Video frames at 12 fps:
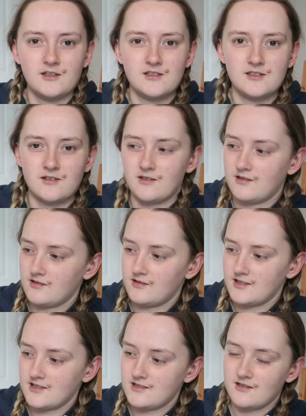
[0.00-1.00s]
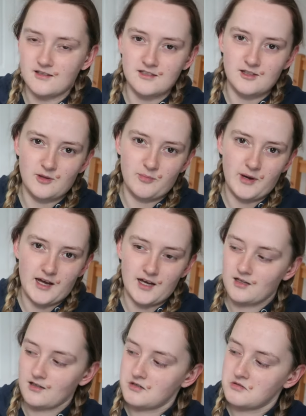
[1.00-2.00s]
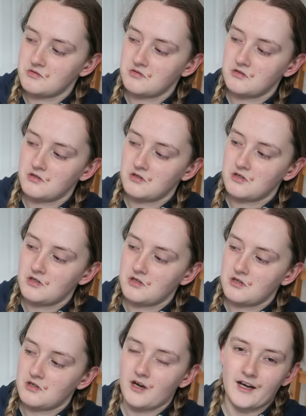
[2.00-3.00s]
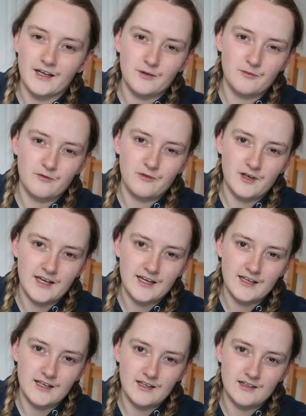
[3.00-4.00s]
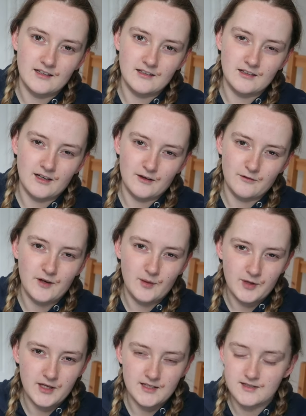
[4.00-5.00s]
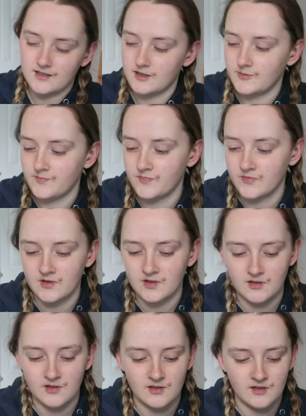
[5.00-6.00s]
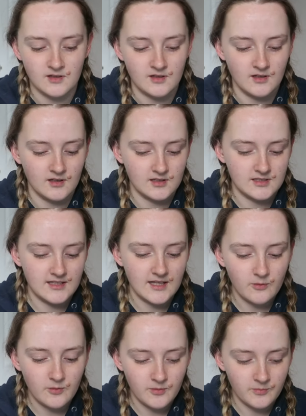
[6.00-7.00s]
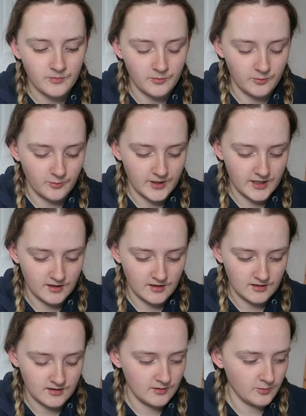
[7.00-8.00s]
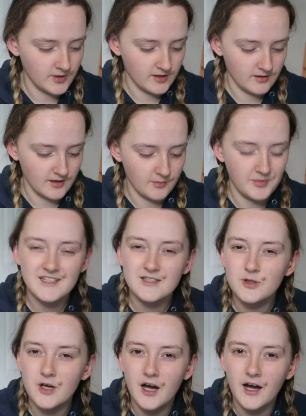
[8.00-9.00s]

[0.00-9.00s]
so that it starts at the back, I can flick it, like flip it easier. So that one we can we can think, but it's